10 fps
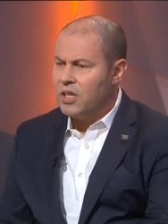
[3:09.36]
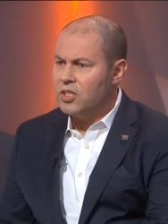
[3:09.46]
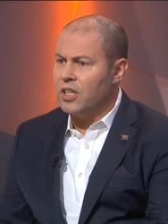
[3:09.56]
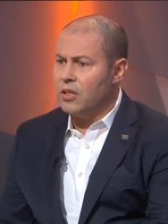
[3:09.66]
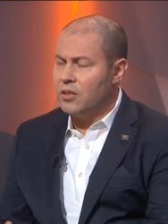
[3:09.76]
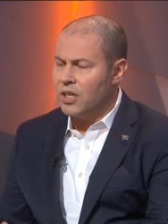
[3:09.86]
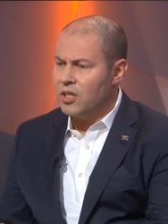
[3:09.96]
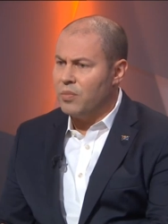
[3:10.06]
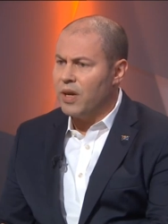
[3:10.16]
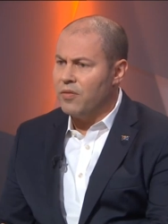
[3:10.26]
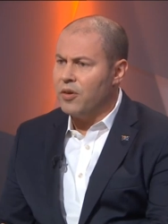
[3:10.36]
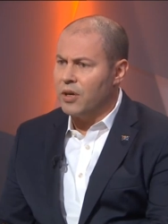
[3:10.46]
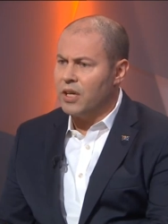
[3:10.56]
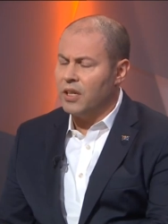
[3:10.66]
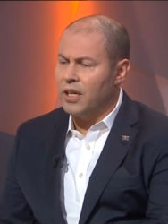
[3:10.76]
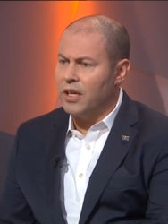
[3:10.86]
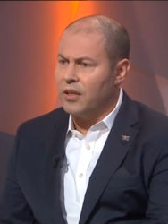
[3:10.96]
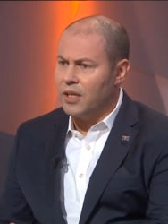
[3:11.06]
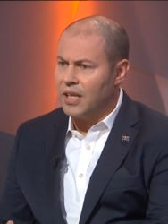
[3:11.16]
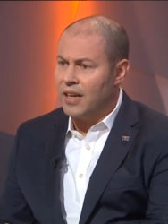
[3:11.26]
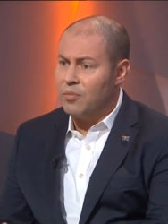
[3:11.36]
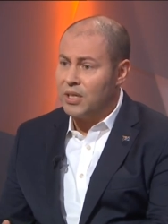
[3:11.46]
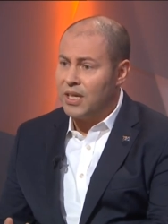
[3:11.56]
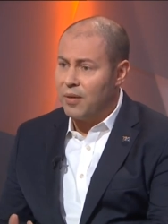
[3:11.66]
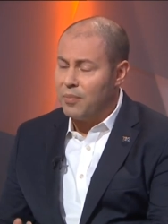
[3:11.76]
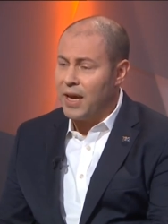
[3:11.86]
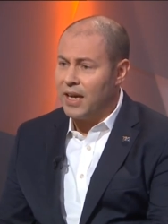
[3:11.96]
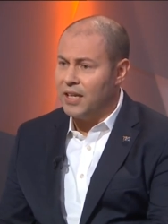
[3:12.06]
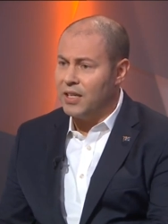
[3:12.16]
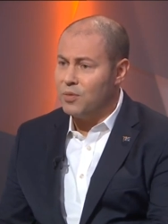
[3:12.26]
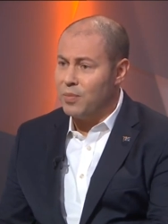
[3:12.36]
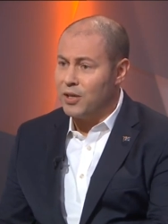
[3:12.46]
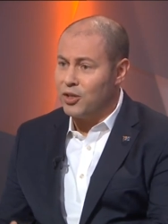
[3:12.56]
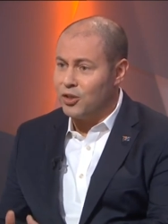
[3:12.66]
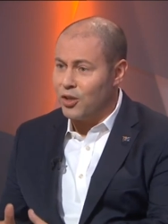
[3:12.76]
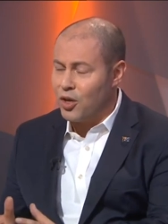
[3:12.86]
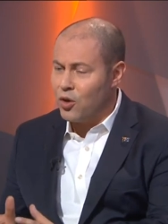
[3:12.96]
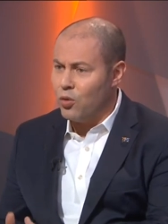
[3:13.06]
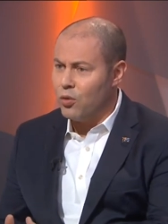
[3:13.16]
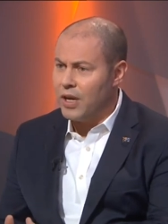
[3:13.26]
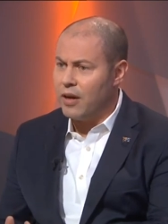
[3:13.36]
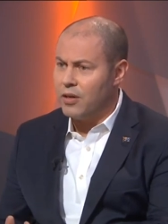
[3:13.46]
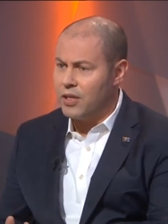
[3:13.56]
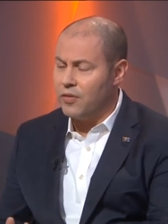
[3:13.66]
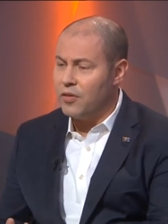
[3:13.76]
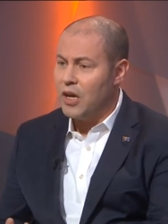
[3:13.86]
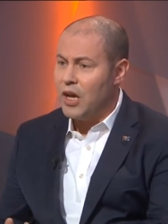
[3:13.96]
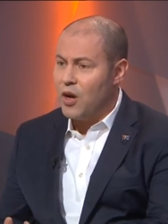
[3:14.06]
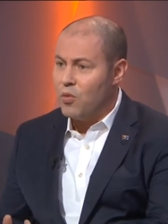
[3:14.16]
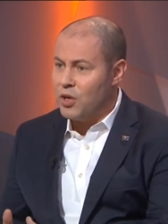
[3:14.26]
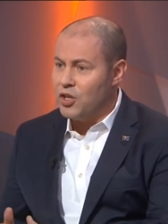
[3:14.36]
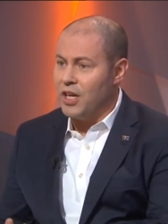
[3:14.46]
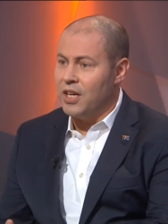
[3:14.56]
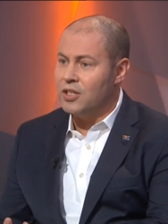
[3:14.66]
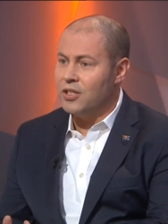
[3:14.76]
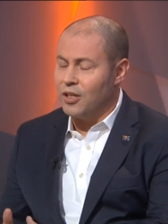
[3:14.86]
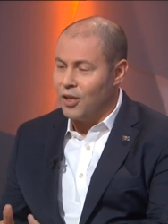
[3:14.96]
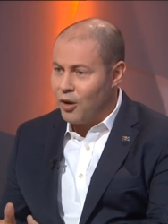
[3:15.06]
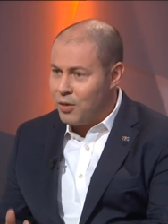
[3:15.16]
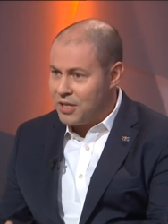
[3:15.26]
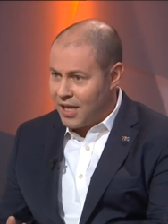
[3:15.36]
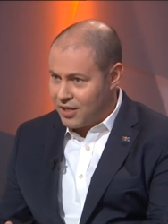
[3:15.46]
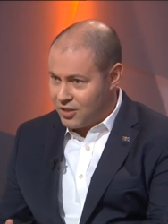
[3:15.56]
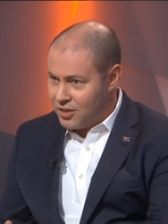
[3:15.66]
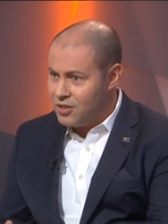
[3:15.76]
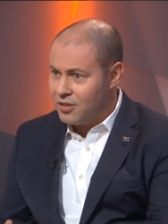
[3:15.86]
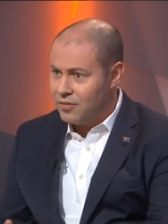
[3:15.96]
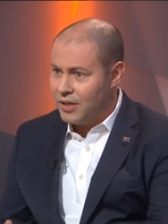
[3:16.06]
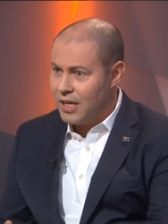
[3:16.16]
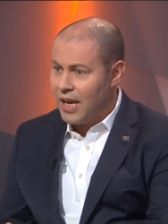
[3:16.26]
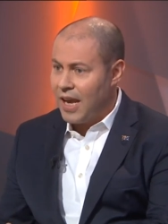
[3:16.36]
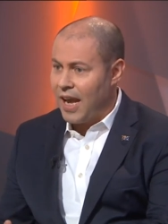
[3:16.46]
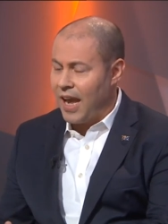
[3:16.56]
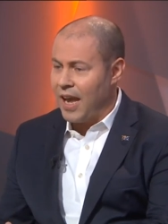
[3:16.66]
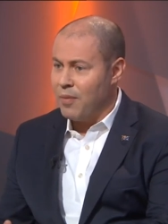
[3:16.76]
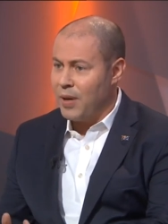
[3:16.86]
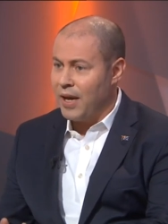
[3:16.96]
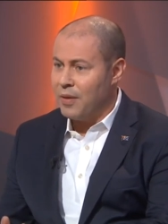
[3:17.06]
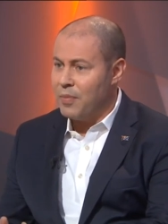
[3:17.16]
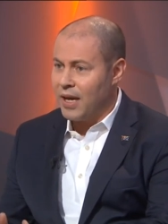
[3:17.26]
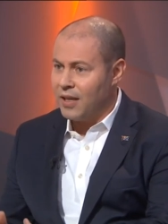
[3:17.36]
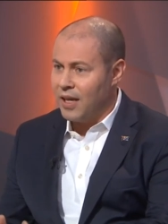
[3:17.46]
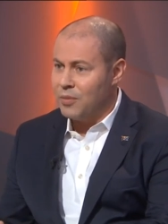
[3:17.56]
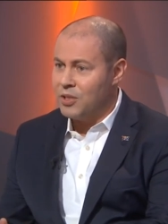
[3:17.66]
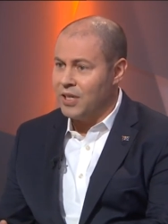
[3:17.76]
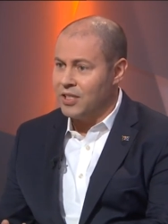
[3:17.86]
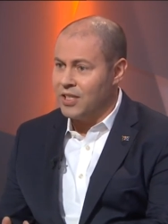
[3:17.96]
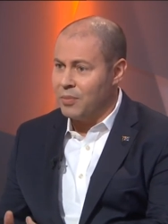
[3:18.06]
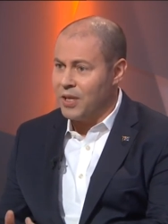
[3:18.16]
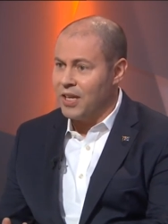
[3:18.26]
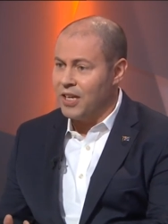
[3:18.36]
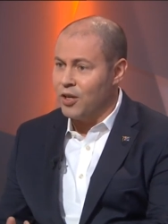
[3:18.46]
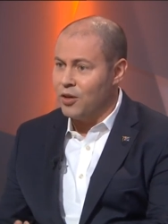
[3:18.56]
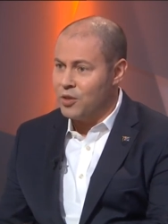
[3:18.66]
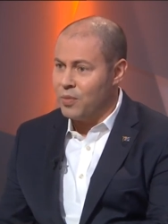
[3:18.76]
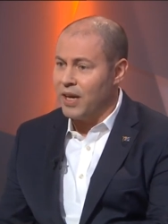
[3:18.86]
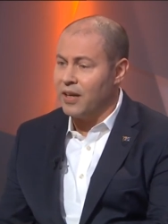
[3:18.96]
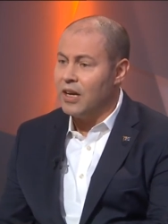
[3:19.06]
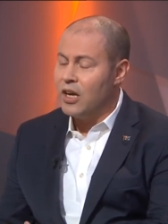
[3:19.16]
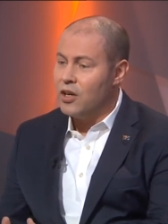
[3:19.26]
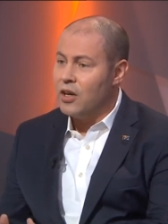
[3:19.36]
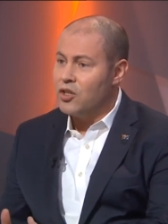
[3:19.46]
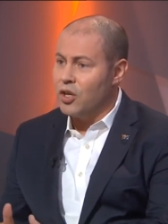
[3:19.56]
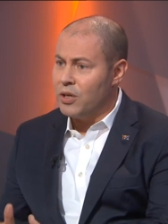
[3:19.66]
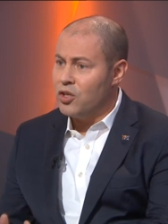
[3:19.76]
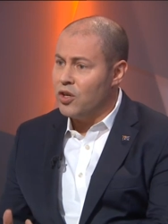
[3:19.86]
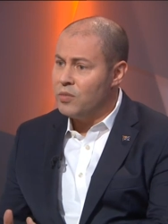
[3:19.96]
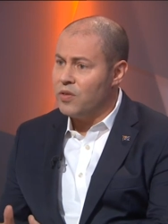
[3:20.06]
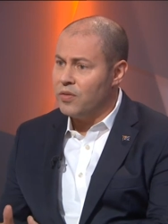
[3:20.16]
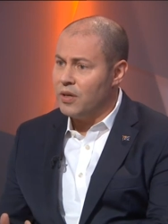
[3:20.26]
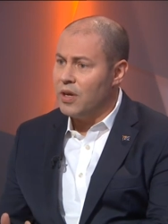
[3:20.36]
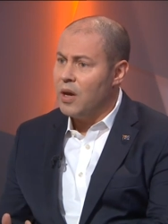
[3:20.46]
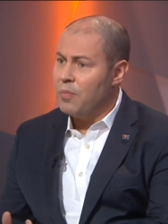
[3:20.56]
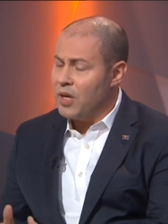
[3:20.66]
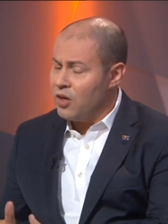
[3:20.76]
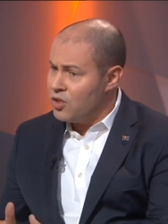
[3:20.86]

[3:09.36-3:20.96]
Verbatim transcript: Costello has actually made very clear that the government's come back in this budget to the core narrative, which is lower taxes and paying back Labor's debt, what, something that he knows about. What, so in terms of criticism, but though.